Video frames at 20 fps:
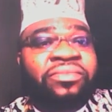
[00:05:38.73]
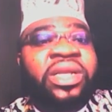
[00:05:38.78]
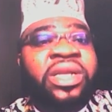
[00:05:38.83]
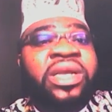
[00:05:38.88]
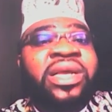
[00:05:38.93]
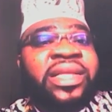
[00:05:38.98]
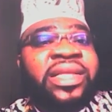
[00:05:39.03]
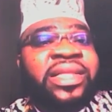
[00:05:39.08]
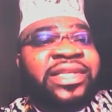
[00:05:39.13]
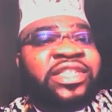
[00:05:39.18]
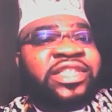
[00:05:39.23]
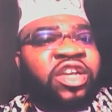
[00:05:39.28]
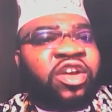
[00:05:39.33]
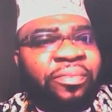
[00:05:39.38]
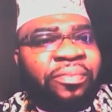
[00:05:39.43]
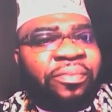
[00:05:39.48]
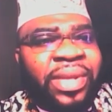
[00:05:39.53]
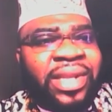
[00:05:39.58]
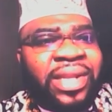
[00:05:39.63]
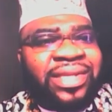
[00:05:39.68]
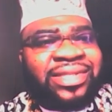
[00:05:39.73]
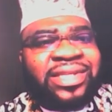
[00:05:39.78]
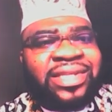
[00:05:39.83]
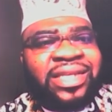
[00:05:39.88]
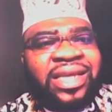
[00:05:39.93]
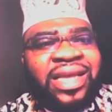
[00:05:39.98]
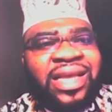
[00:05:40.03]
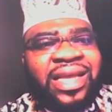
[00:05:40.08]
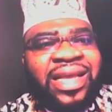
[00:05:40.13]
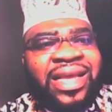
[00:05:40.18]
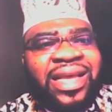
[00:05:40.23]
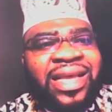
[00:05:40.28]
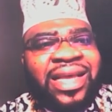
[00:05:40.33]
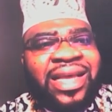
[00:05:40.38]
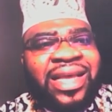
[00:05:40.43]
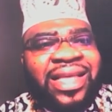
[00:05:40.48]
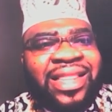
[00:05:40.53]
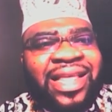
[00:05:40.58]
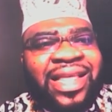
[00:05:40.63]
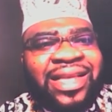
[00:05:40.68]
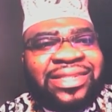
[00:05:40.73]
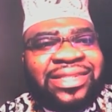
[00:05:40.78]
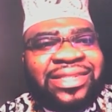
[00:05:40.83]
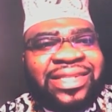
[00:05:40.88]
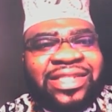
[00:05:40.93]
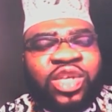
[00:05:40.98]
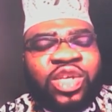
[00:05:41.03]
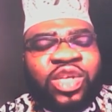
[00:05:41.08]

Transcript: The second bit is, there's this, you know,